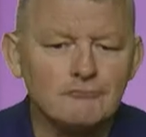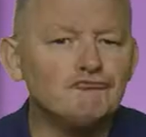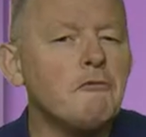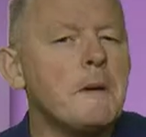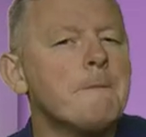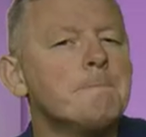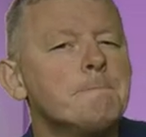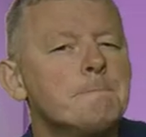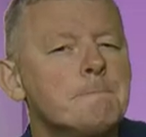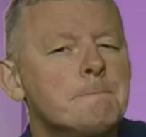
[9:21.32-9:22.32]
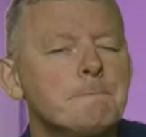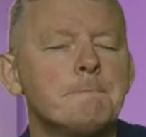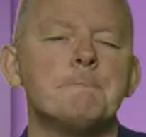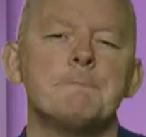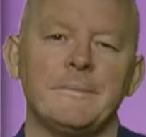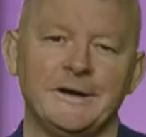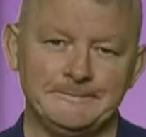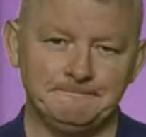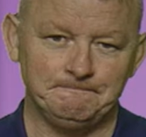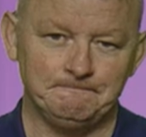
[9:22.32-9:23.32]

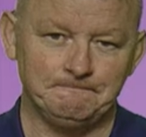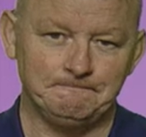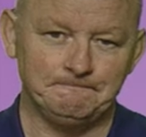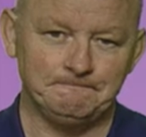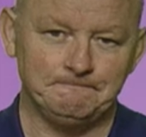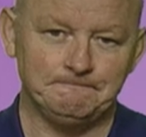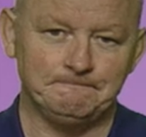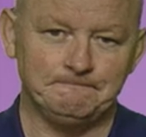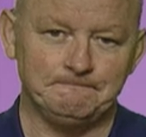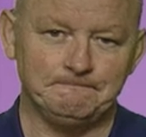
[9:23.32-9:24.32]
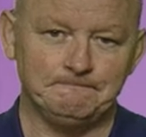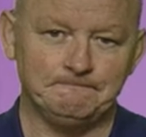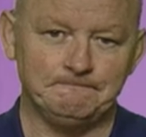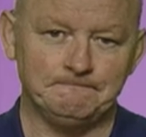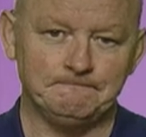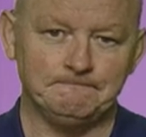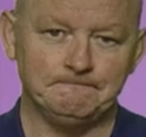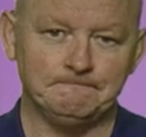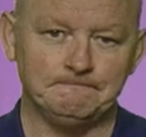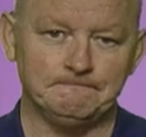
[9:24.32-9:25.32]

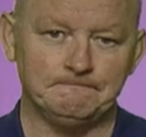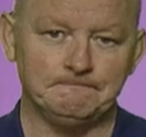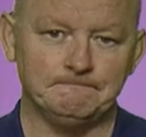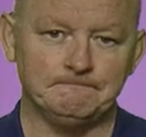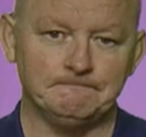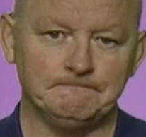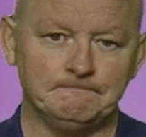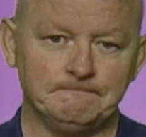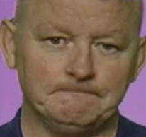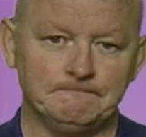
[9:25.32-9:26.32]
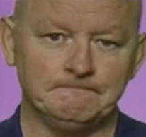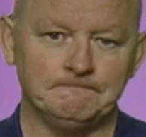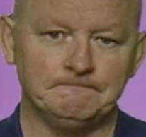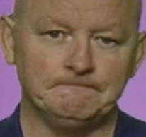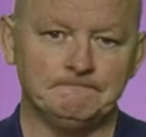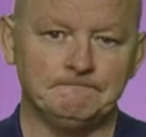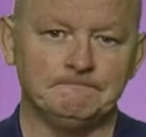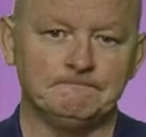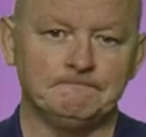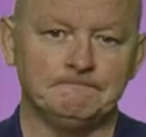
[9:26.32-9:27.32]

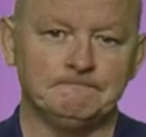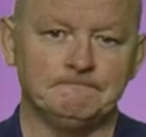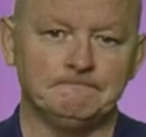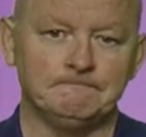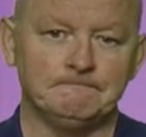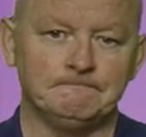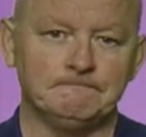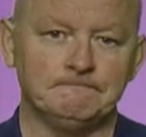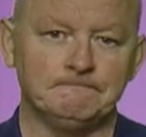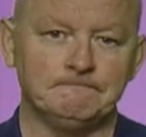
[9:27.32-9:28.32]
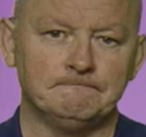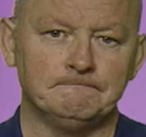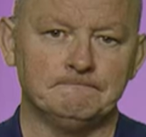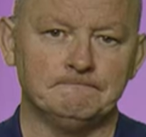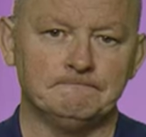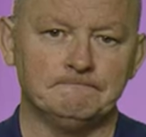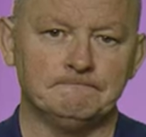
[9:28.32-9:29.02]
[no speech]